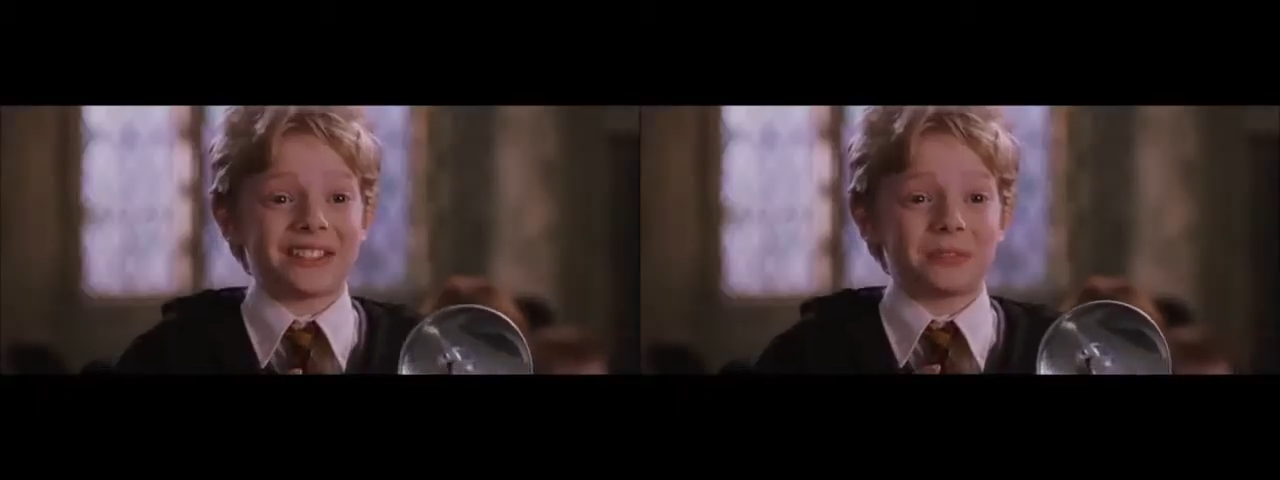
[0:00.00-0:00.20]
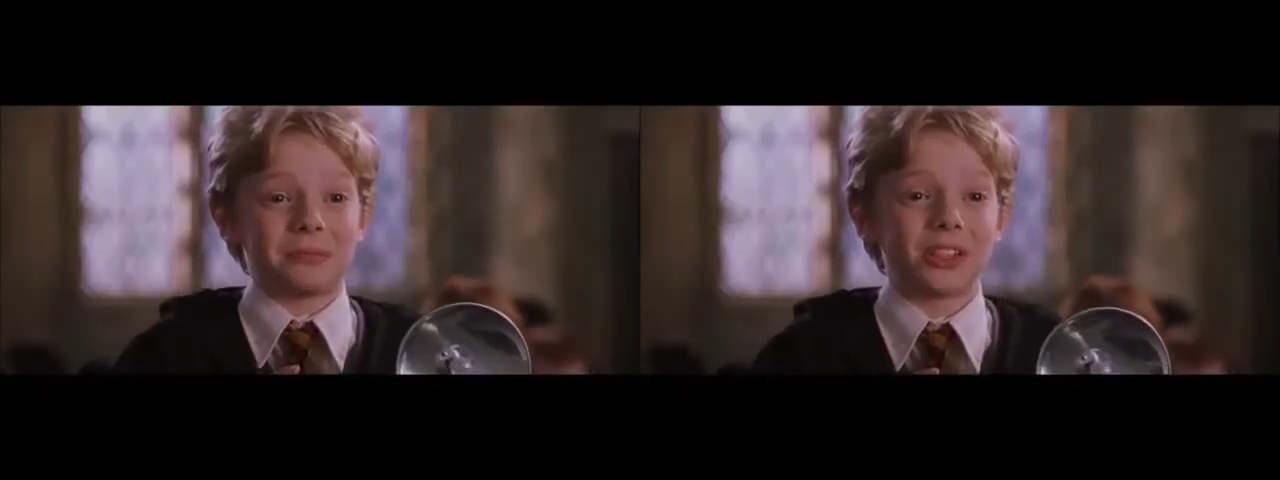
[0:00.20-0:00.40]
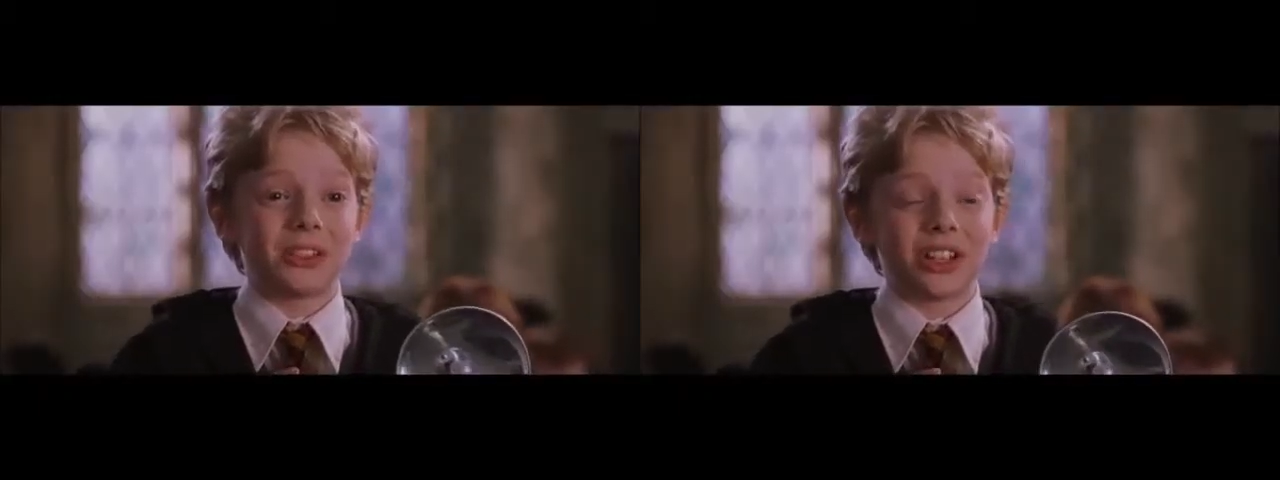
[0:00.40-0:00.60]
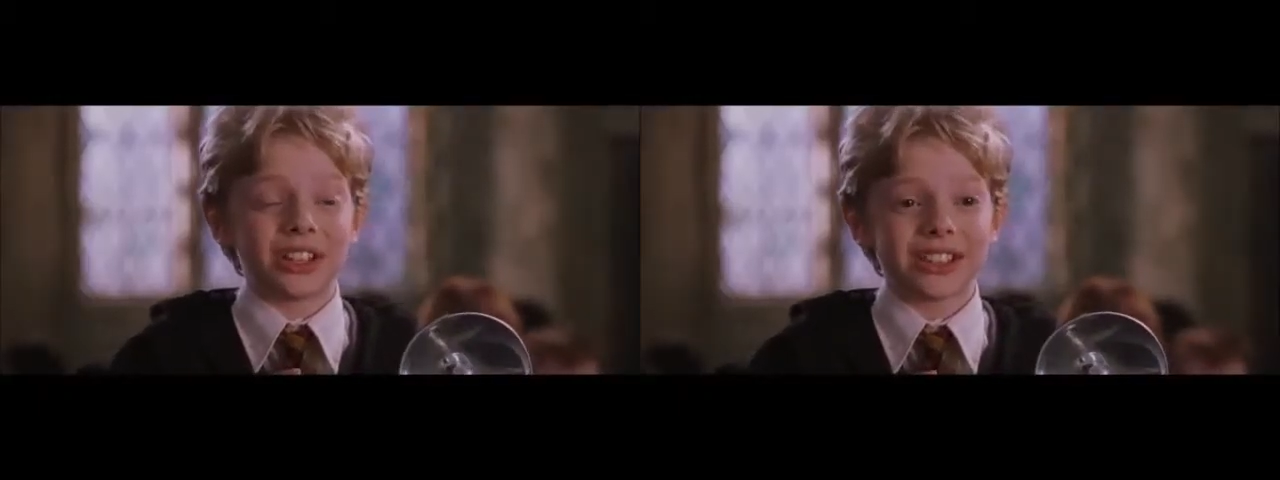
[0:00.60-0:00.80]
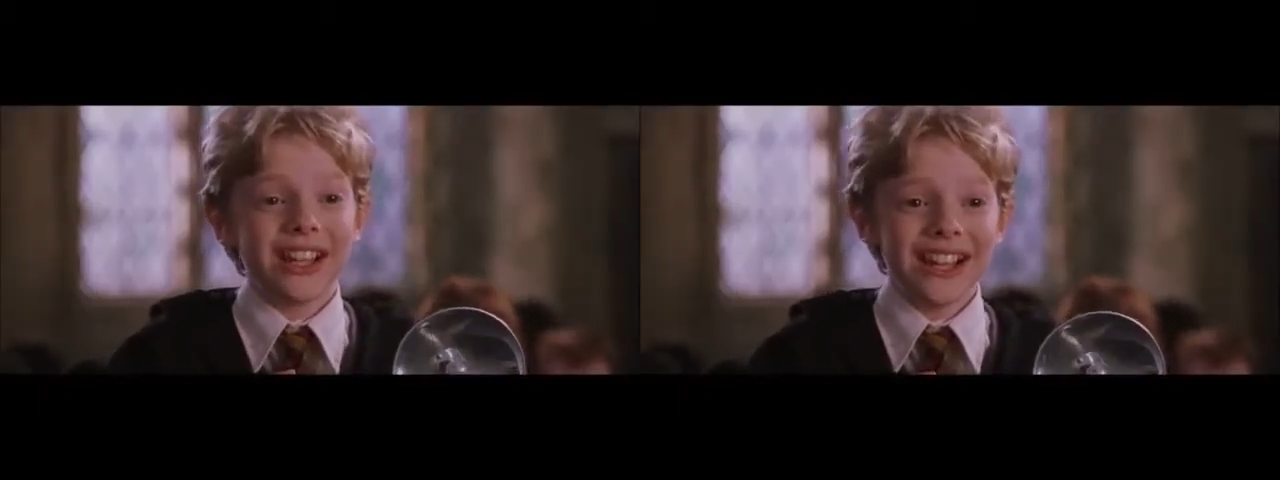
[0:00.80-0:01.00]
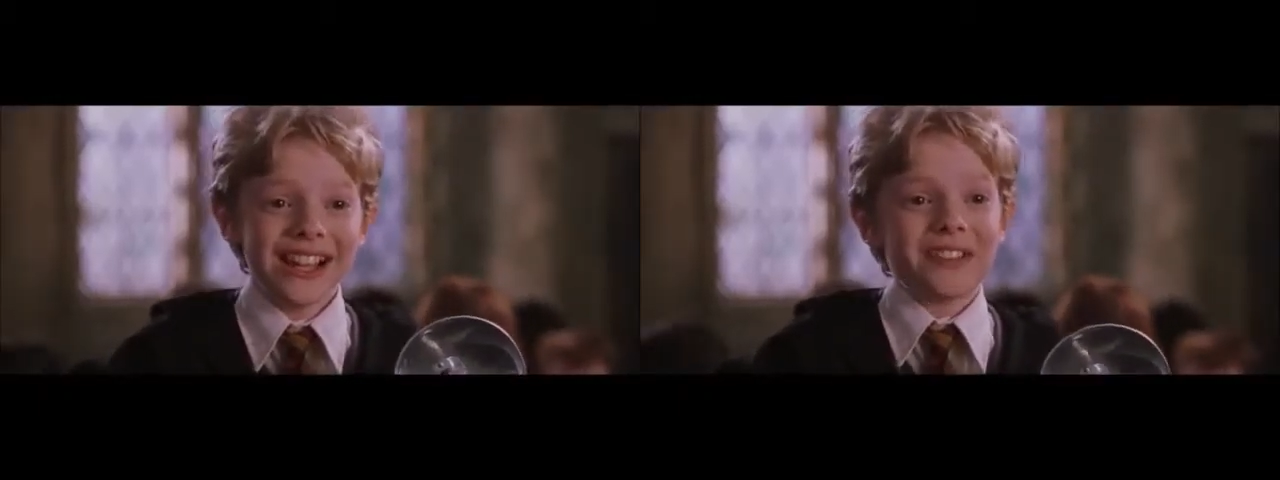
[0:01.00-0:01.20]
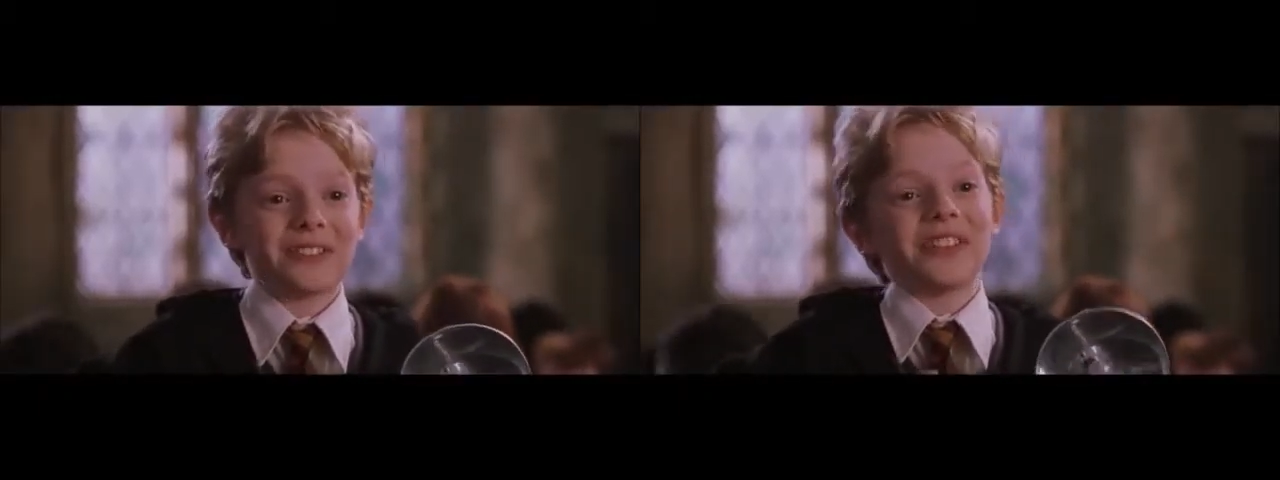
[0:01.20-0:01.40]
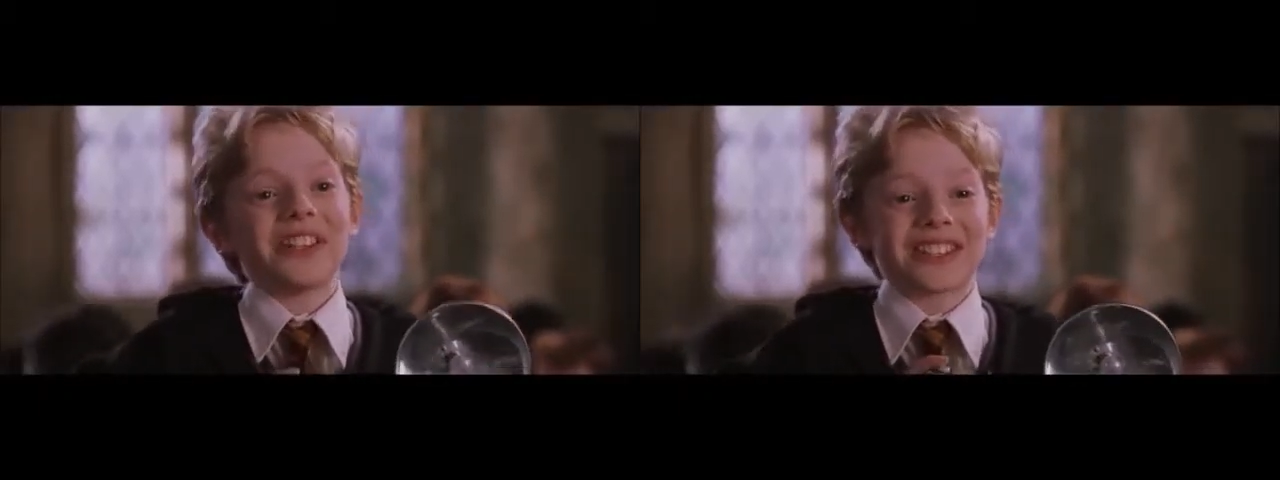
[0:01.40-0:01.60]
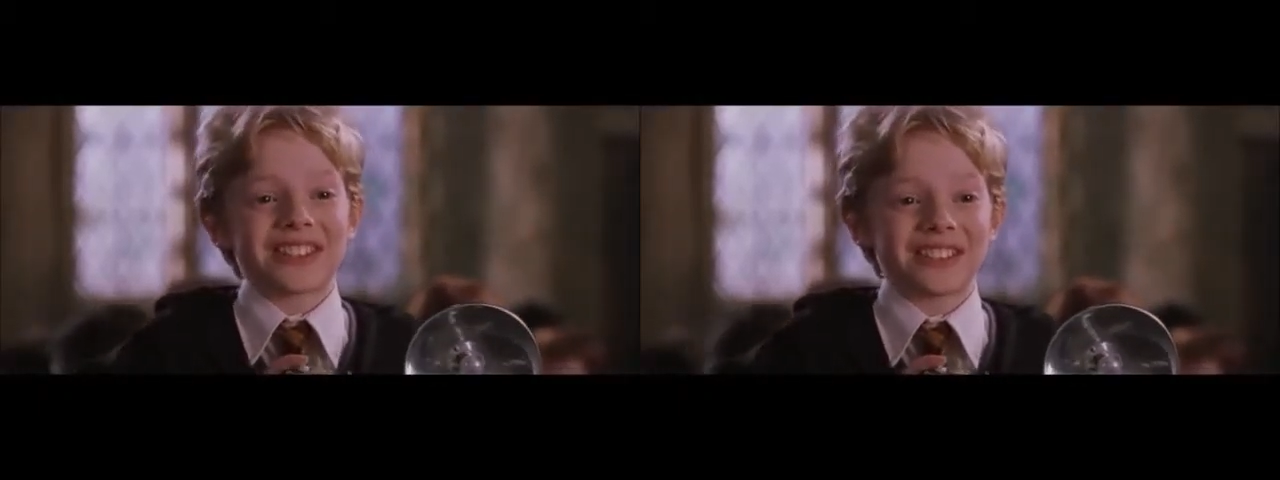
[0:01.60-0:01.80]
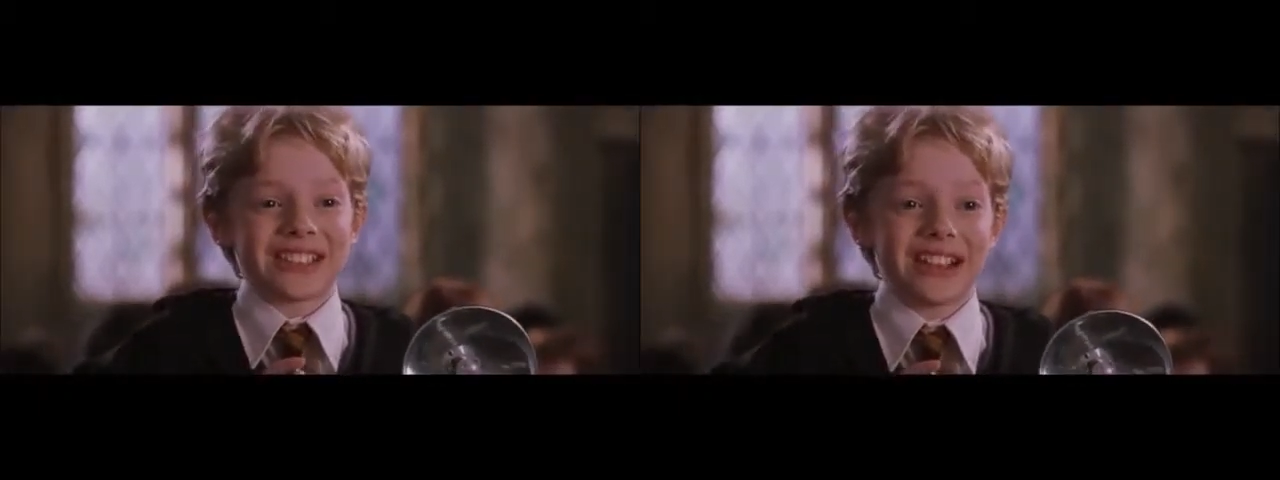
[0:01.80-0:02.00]
letter from Hogwarts. Everyone
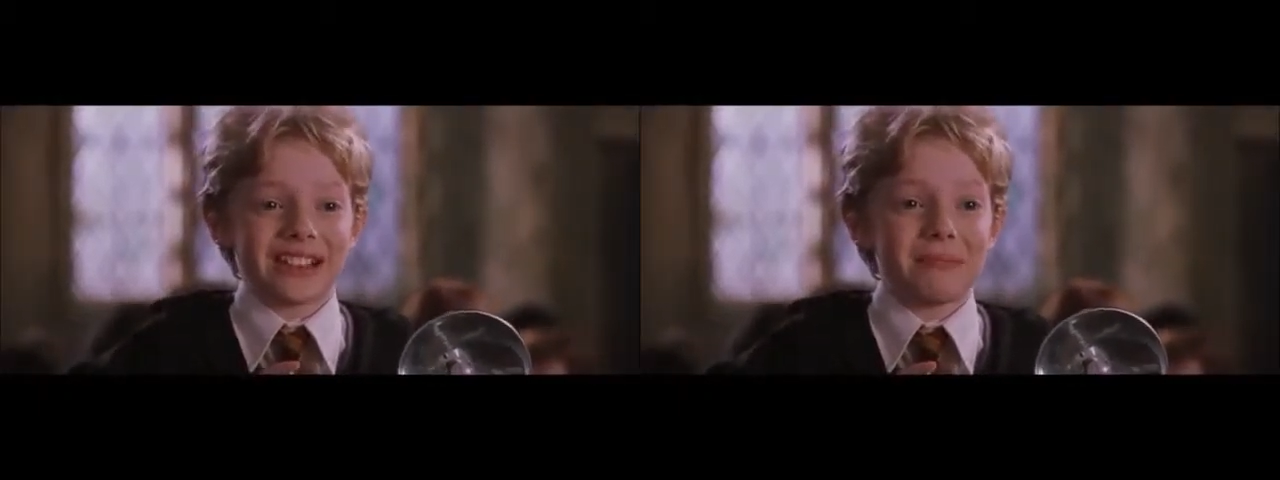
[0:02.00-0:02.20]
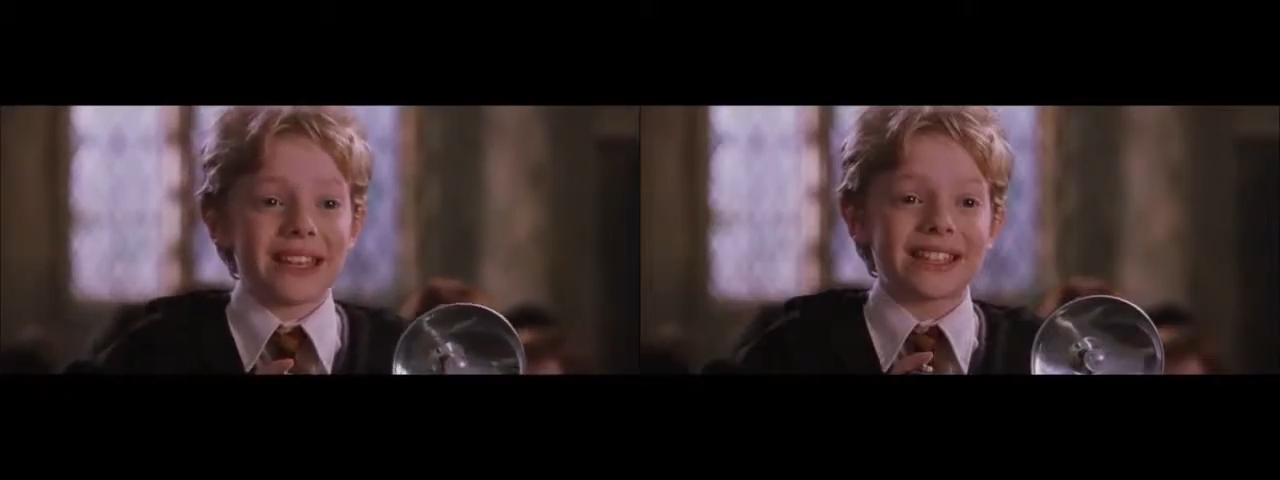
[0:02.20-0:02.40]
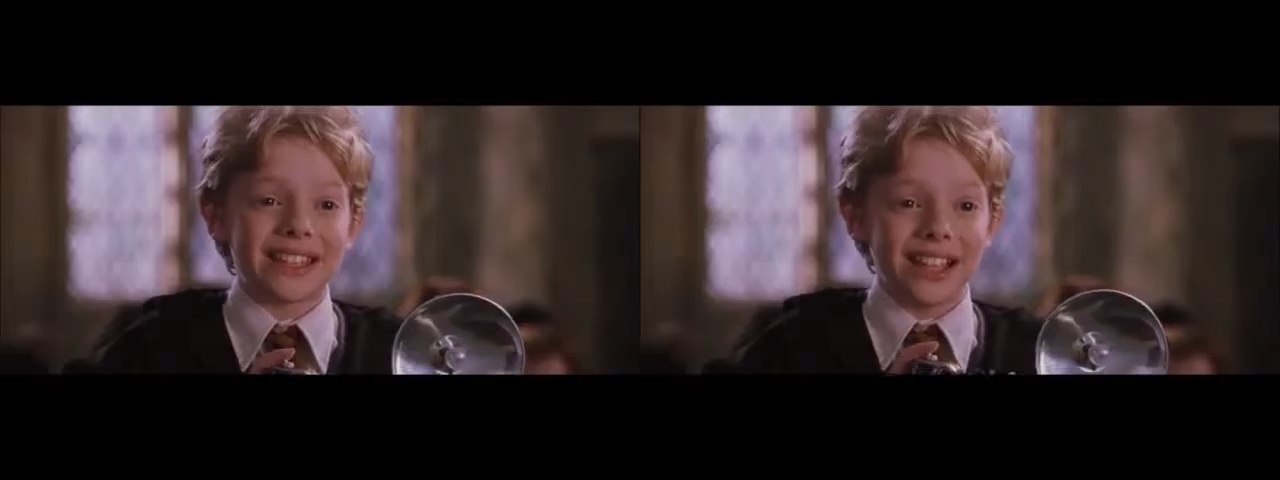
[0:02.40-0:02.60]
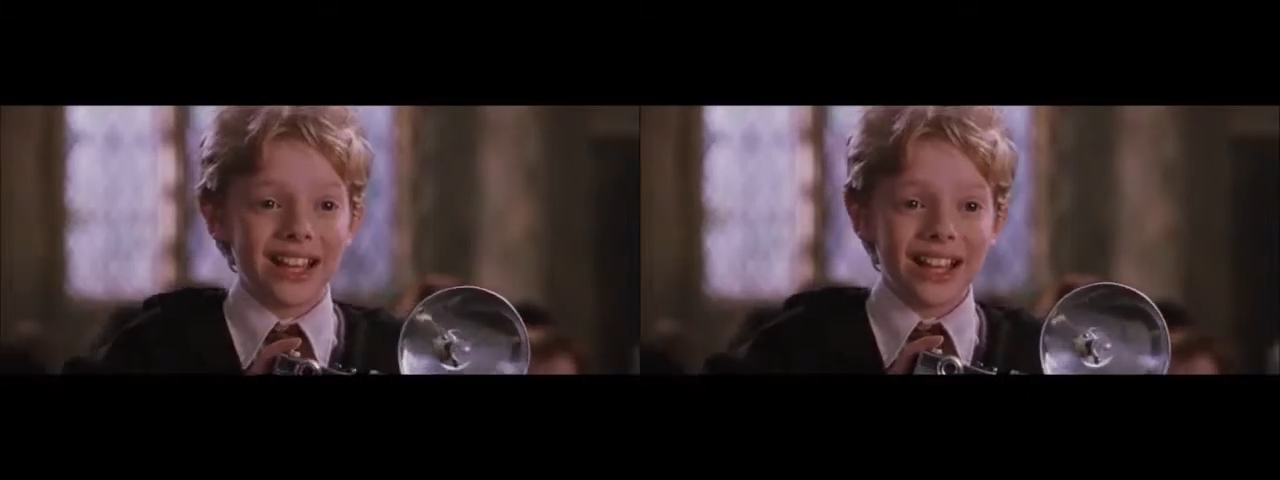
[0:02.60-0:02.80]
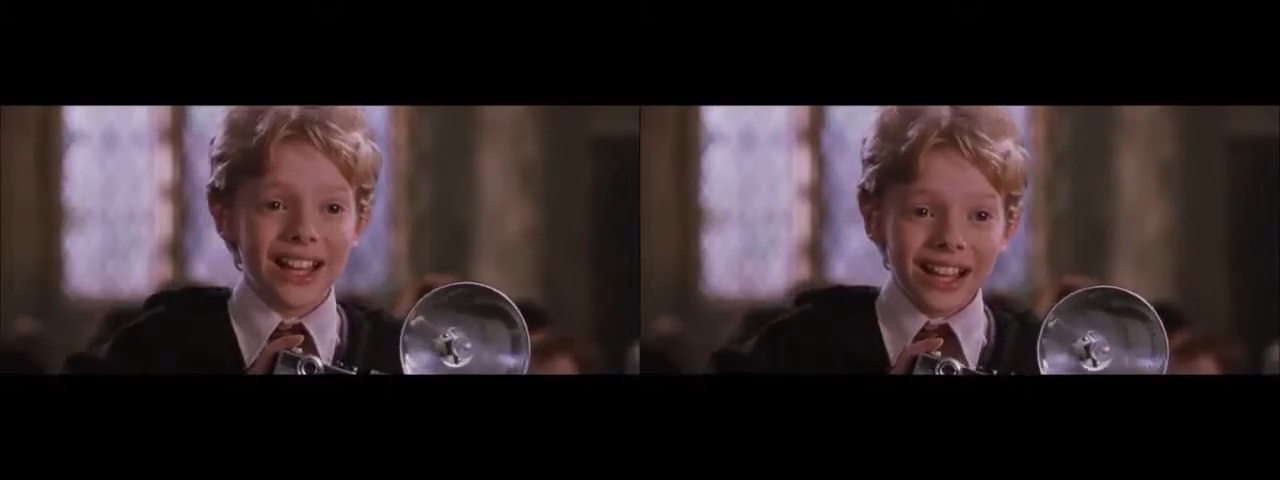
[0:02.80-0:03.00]
just thought I was mental.